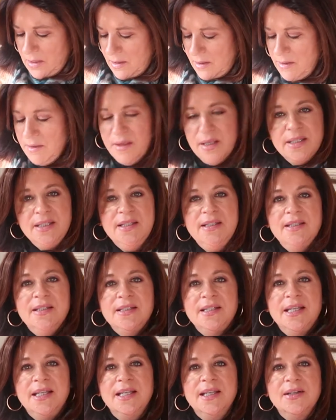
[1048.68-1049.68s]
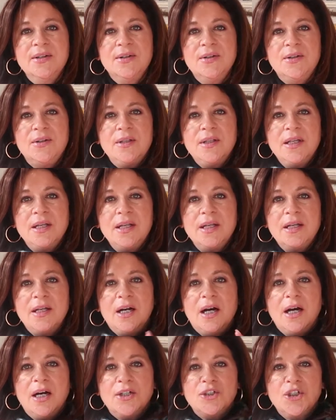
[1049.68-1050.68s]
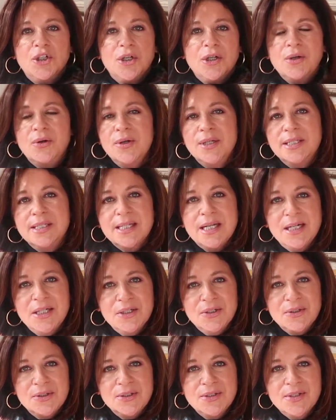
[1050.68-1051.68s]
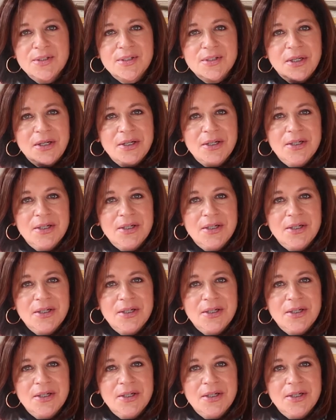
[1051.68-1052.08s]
This teal turquoise colors,